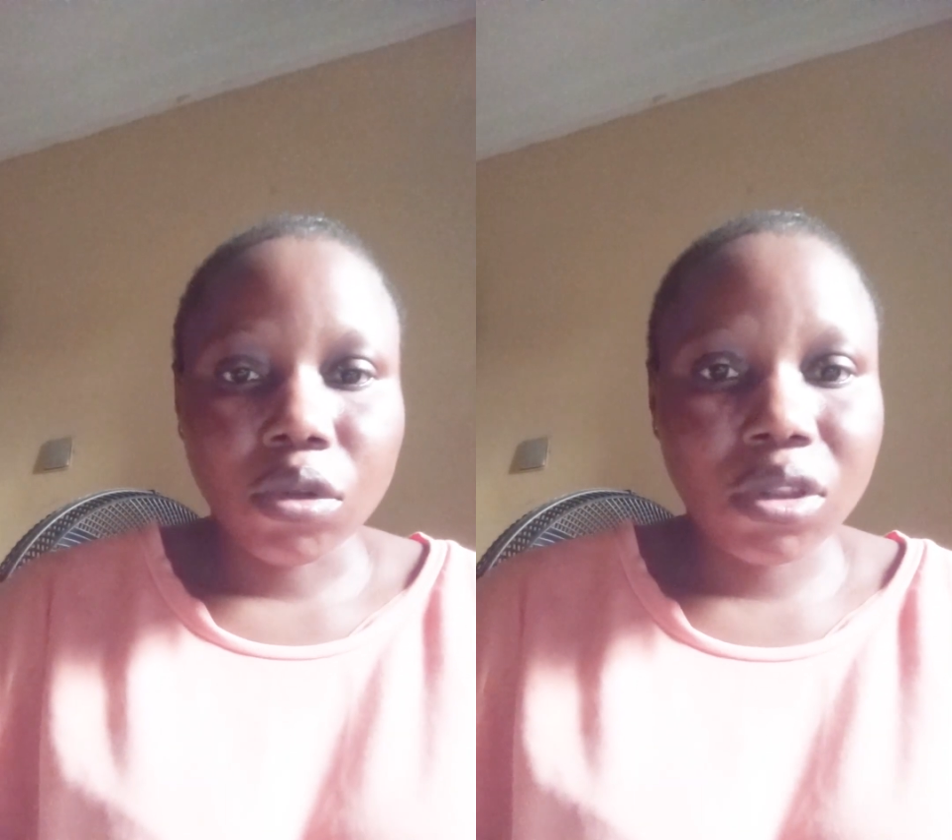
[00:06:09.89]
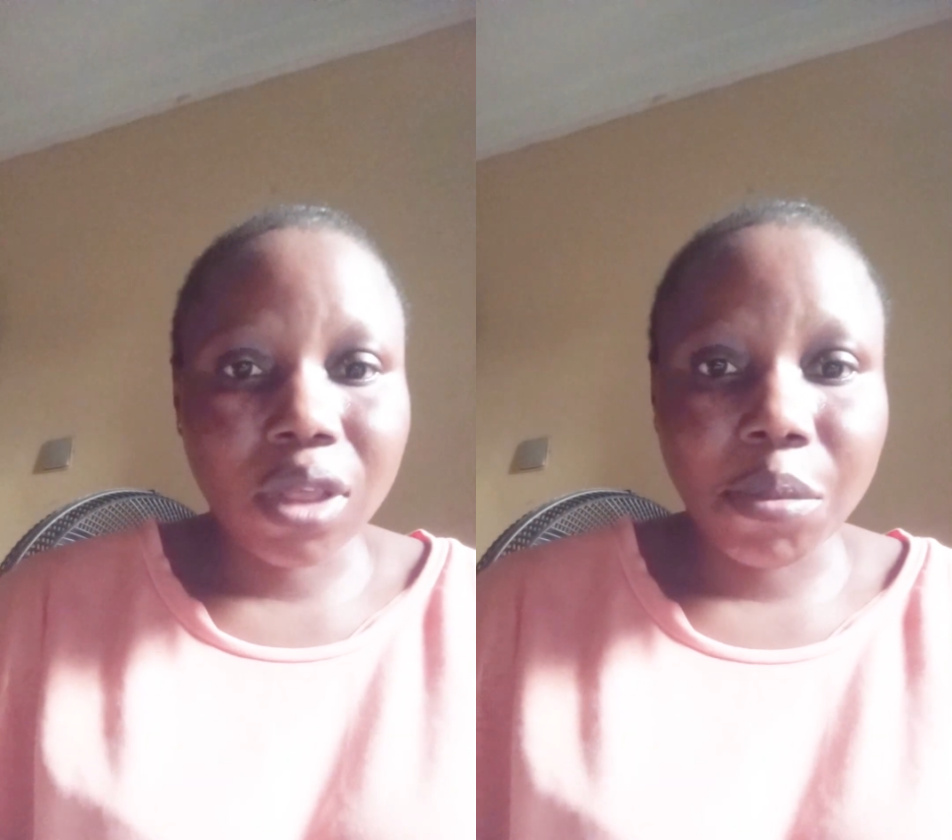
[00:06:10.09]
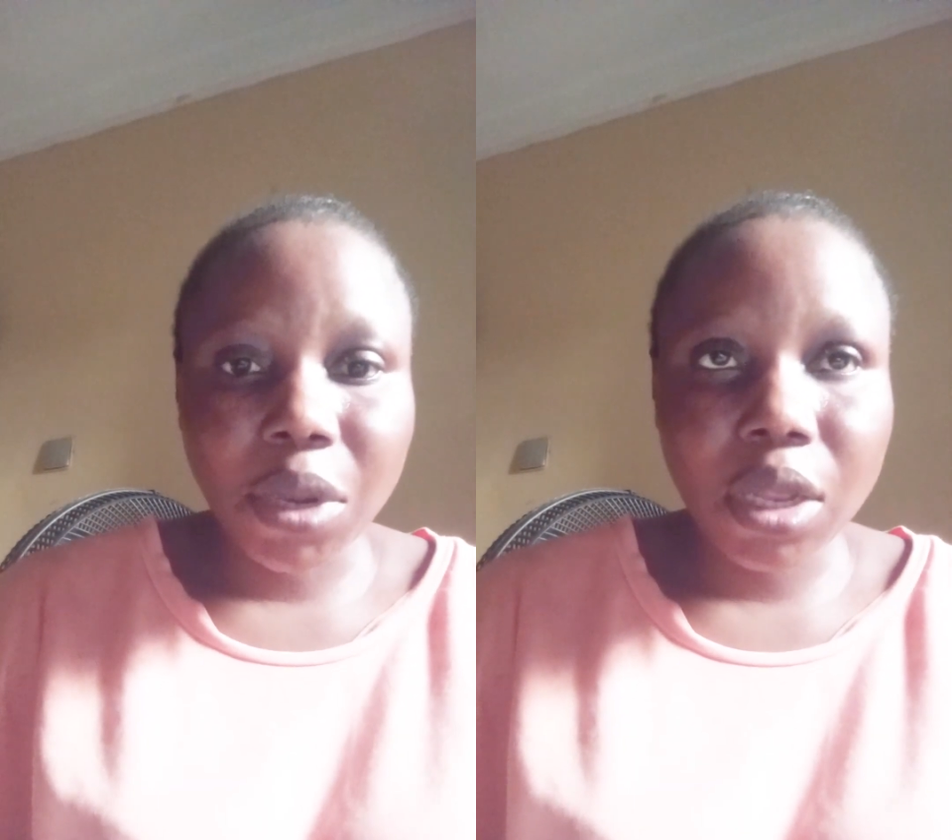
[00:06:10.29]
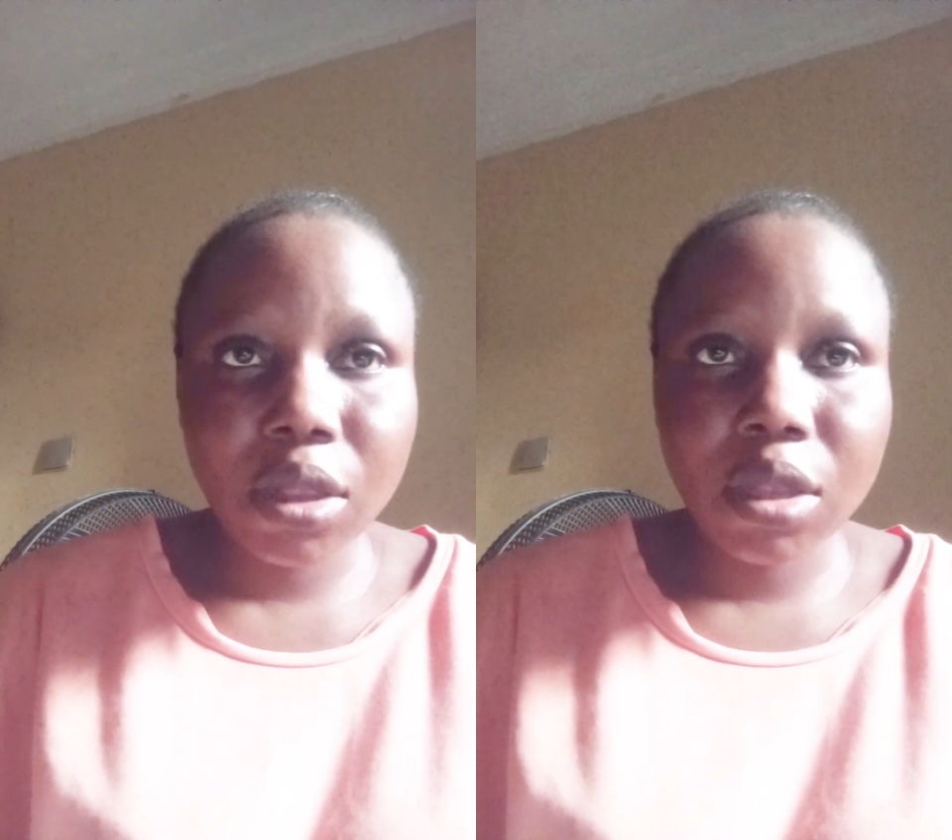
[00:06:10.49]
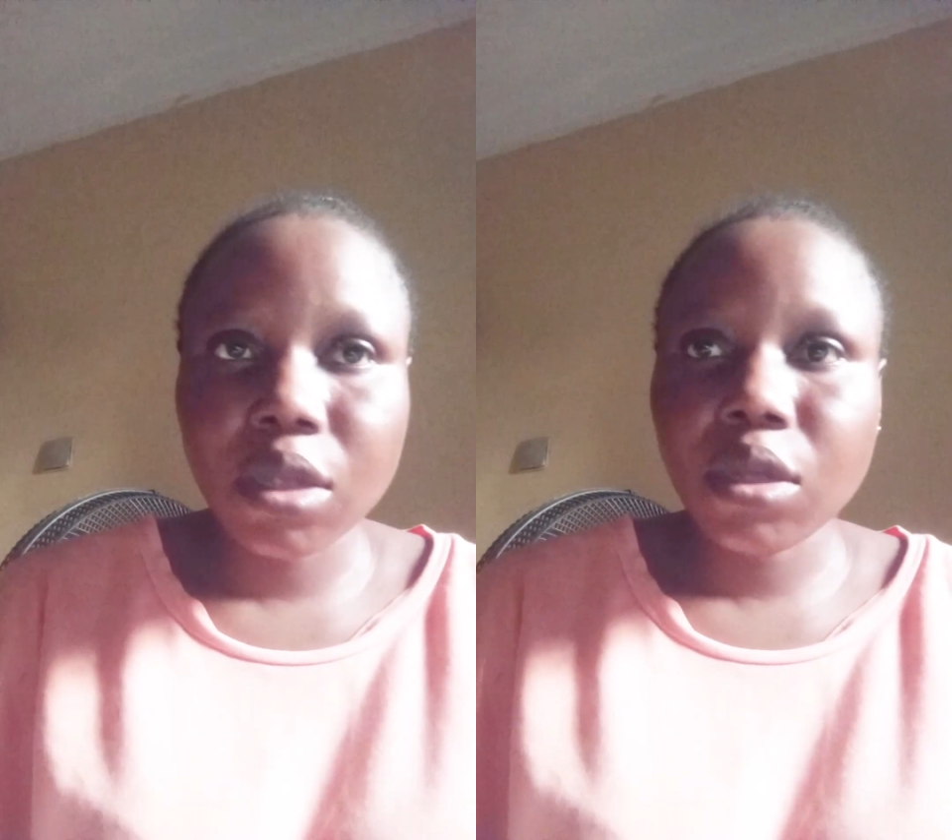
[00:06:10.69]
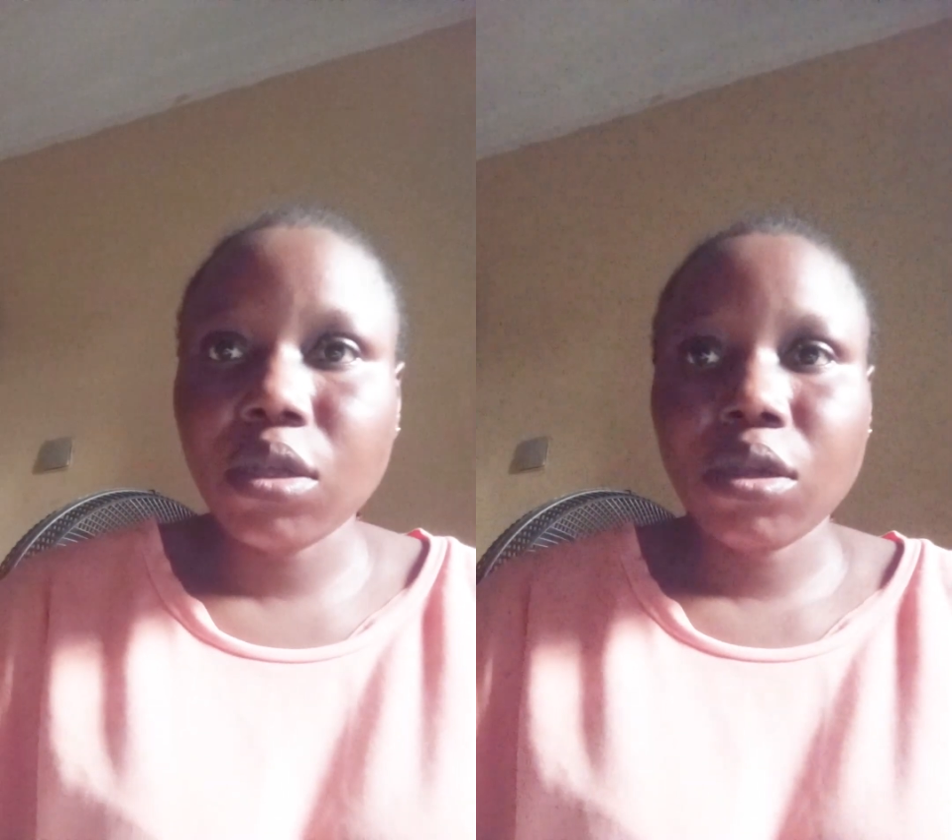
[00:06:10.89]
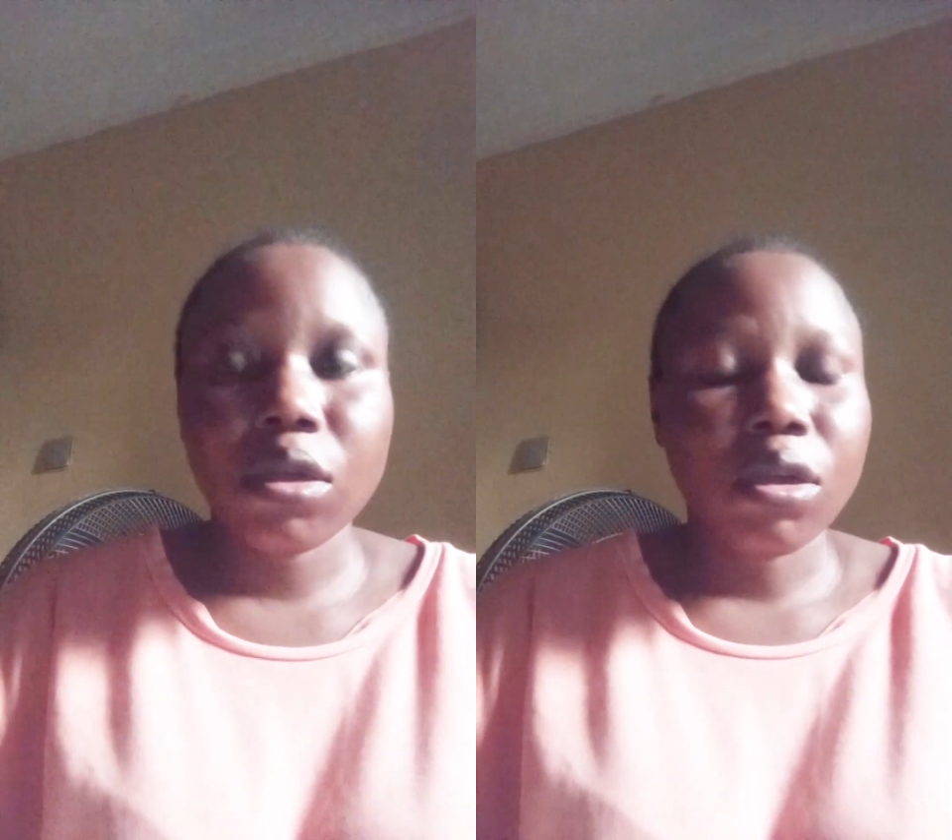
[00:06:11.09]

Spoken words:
stability,